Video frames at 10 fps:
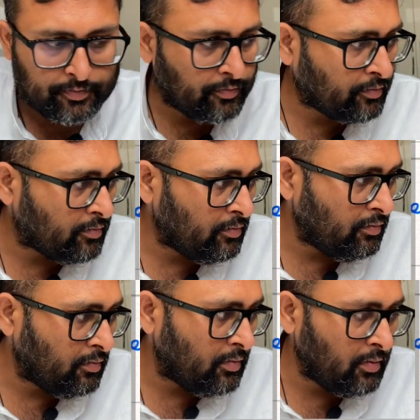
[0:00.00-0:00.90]

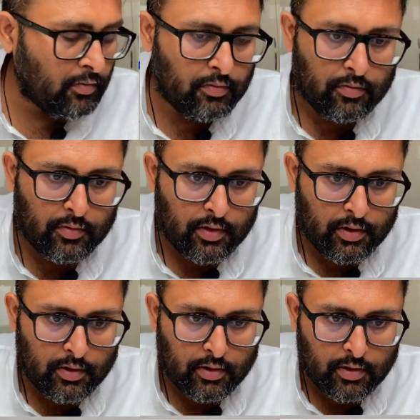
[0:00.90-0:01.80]

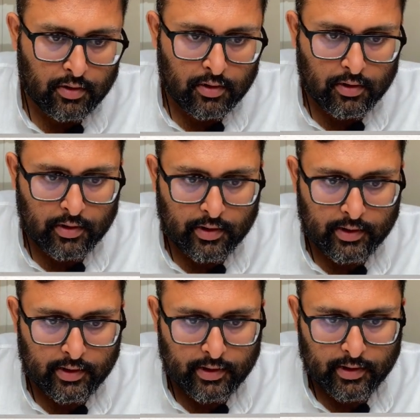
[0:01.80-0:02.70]

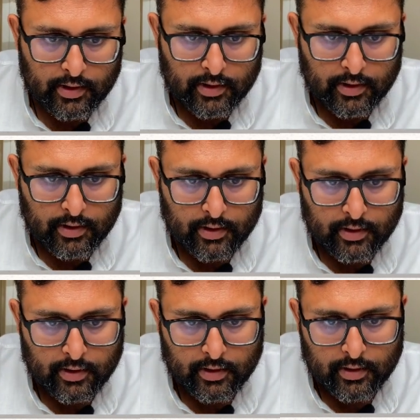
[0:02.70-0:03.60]

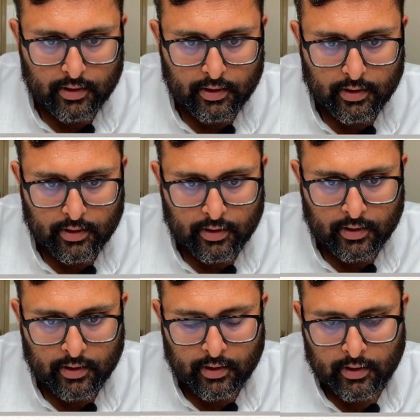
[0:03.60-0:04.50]

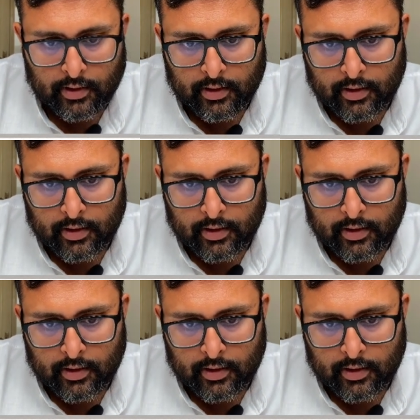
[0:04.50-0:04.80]
(silence)